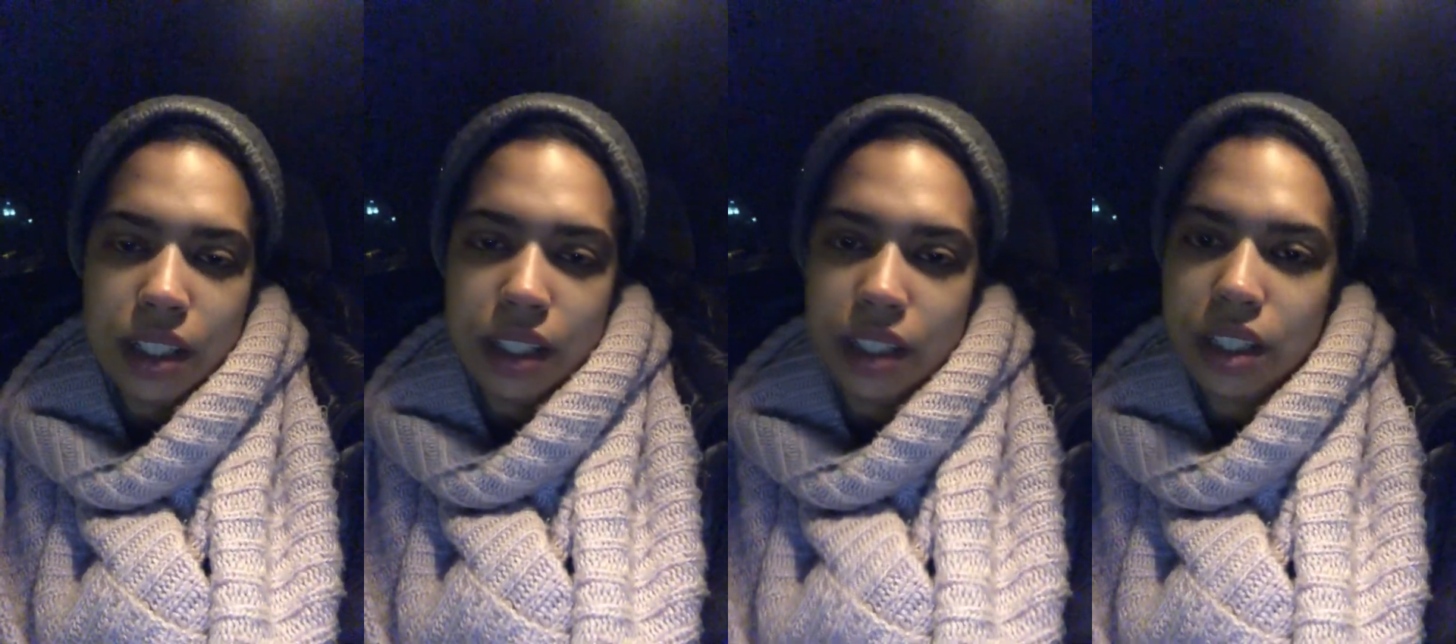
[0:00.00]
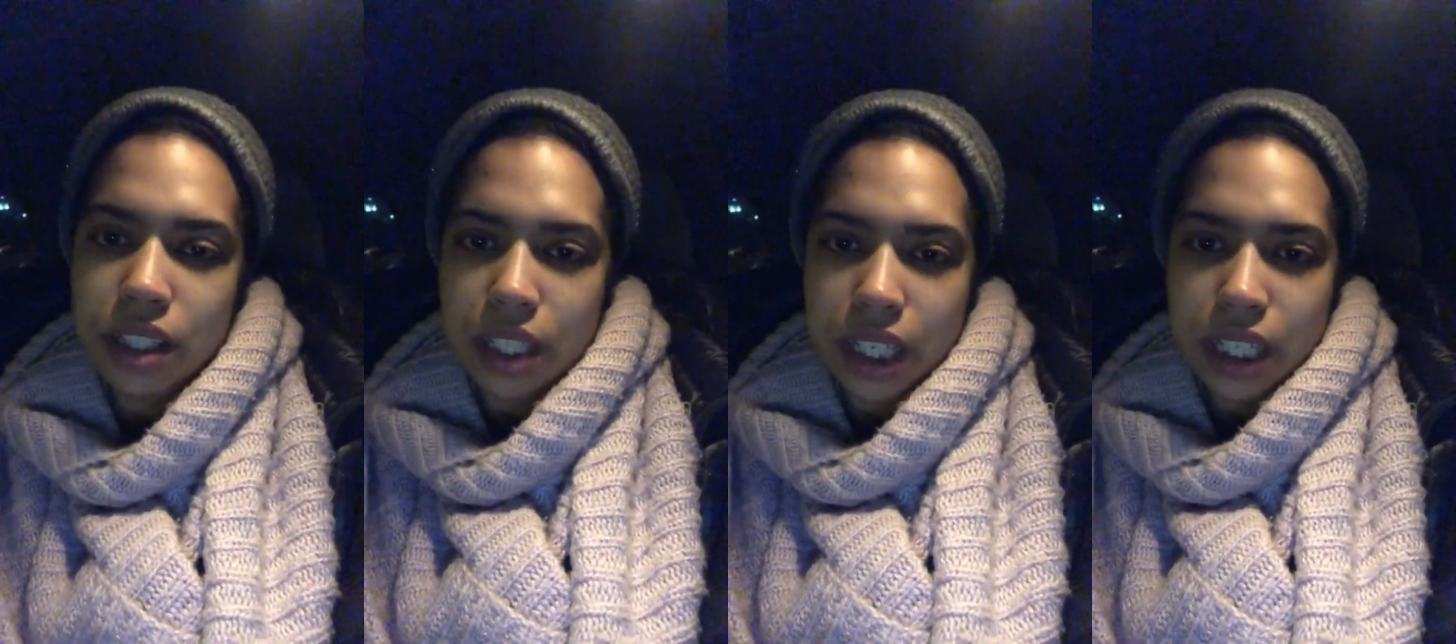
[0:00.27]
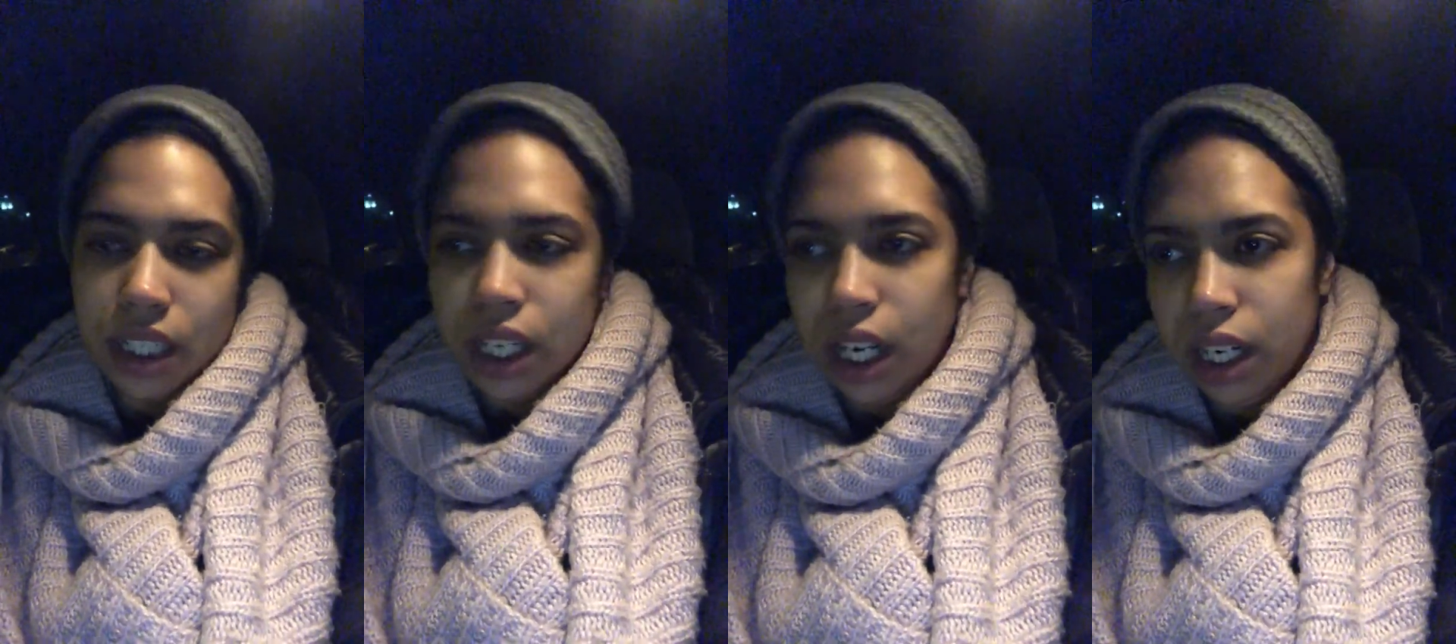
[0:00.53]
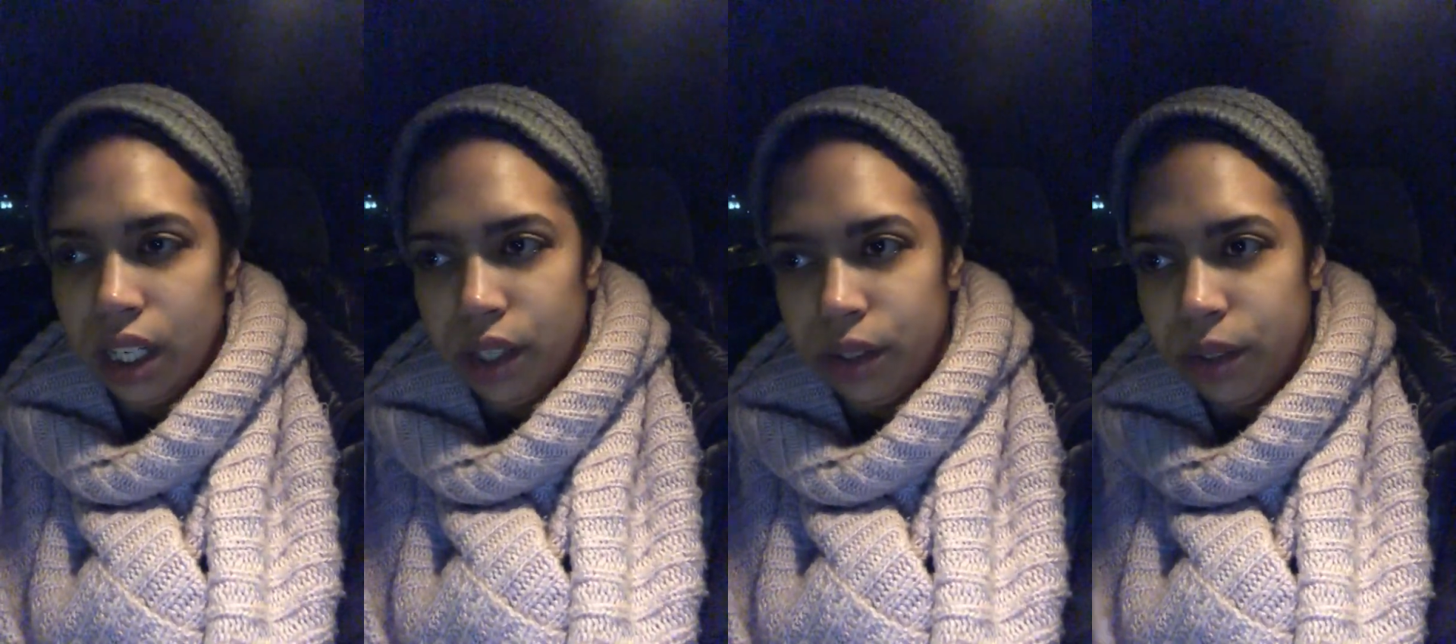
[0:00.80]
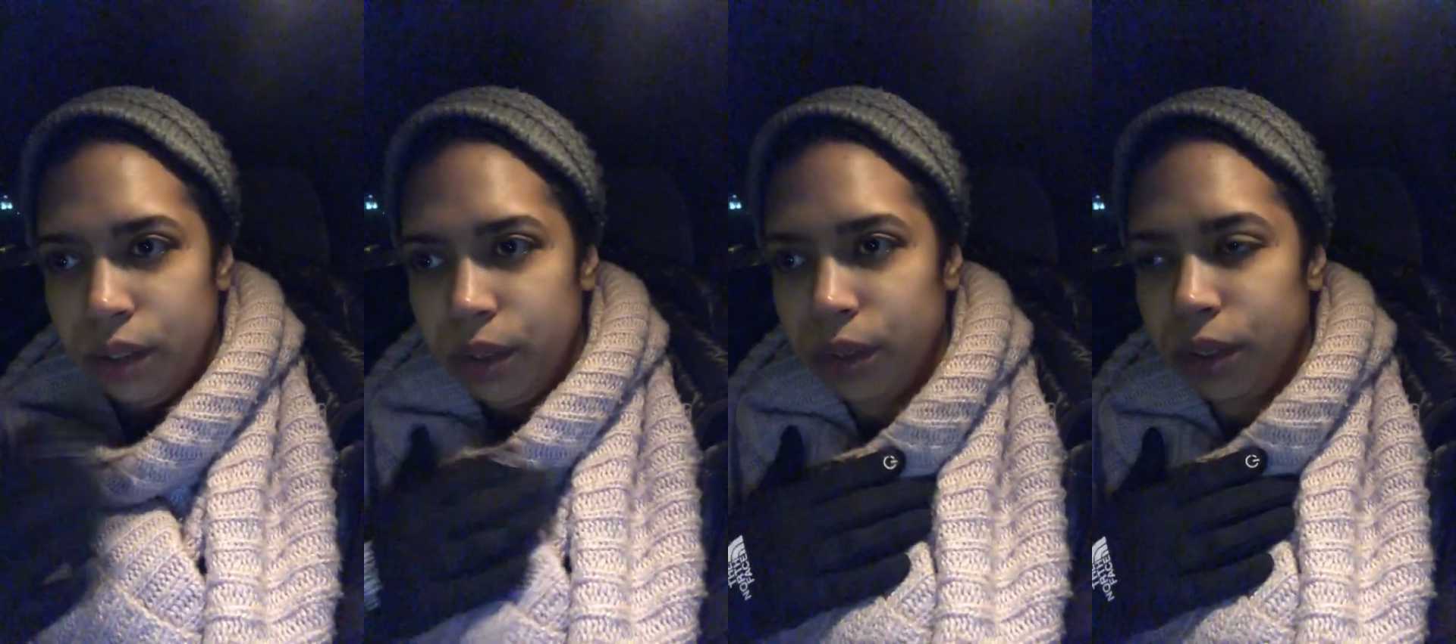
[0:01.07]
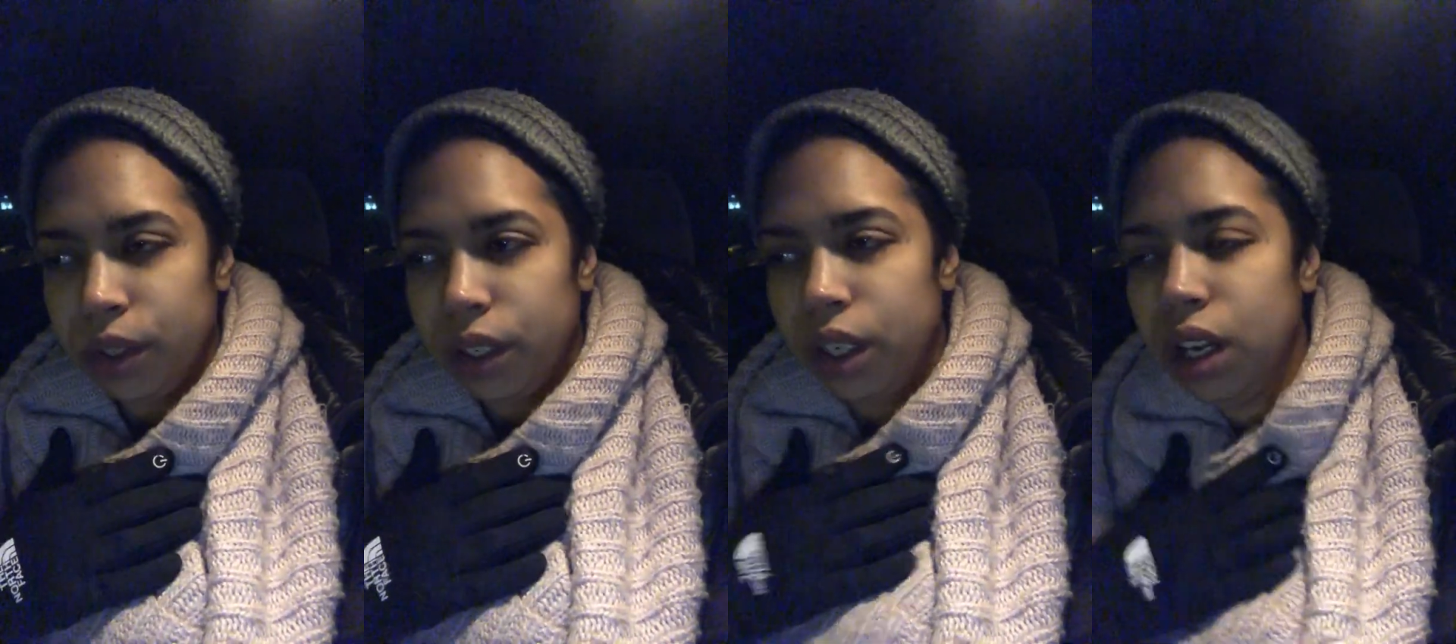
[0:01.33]
such as like Tylenol
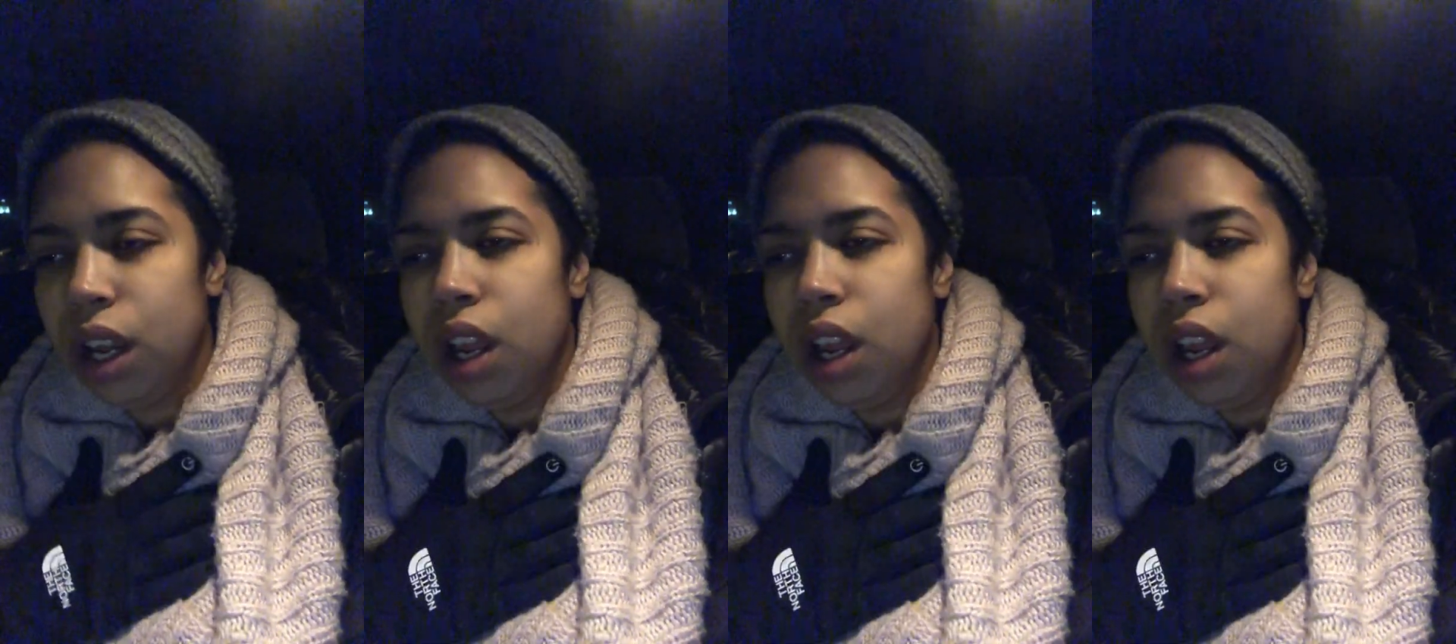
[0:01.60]
or